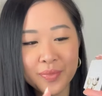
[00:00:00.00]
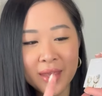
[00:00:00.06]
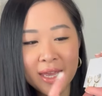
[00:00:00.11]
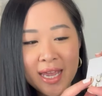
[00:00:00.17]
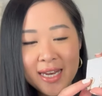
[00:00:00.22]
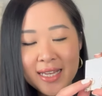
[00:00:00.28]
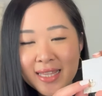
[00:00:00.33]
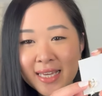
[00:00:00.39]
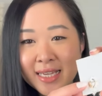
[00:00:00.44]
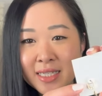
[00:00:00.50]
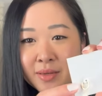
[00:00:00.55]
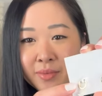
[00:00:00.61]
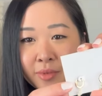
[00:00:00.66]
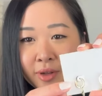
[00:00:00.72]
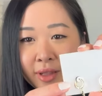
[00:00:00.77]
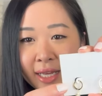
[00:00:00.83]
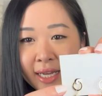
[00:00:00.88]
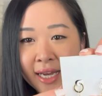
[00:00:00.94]
And these are
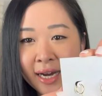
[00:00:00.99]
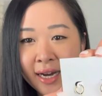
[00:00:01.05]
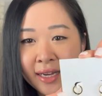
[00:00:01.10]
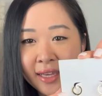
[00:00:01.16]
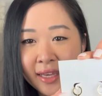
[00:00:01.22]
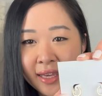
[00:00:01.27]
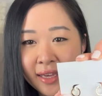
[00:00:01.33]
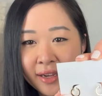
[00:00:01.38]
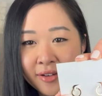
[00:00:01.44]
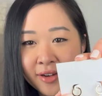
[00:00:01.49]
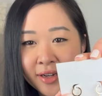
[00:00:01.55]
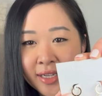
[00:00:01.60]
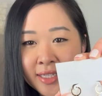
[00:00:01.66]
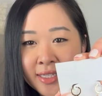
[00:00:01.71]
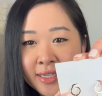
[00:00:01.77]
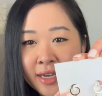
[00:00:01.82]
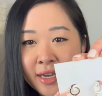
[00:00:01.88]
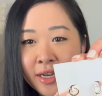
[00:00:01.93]
more like huggy
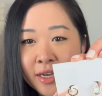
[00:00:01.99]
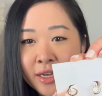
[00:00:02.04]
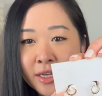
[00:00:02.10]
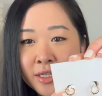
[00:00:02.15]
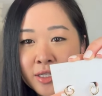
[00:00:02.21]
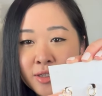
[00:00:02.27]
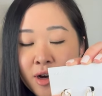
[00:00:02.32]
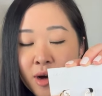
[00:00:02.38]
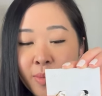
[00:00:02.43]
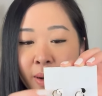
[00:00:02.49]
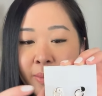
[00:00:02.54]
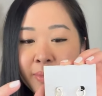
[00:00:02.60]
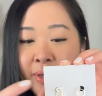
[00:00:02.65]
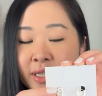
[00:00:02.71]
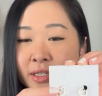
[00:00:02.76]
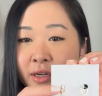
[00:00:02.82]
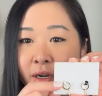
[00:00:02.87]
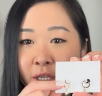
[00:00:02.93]
earrings. So I'll pop
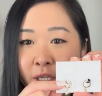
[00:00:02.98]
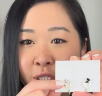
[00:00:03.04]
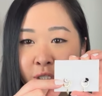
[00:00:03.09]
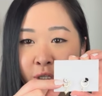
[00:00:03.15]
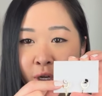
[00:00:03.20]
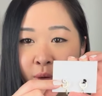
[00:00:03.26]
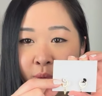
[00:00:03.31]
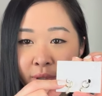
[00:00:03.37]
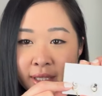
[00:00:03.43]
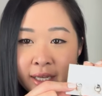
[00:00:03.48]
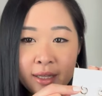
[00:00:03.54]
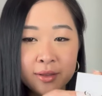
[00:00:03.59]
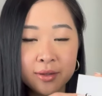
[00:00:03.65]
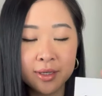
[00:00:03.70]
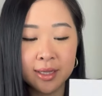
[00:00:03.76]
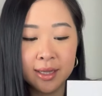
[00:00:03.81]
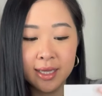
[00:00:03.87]
these on and show you what they look